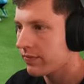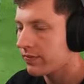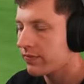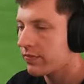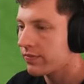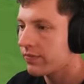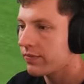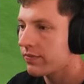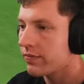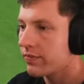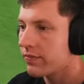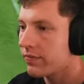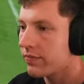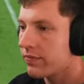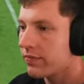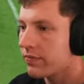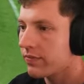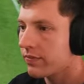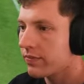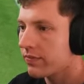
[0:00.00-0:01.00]

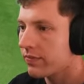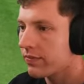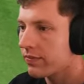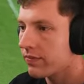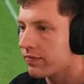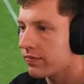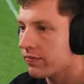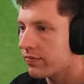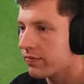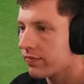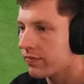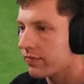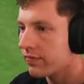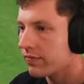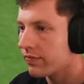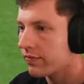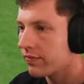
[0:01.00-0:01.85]
(silence)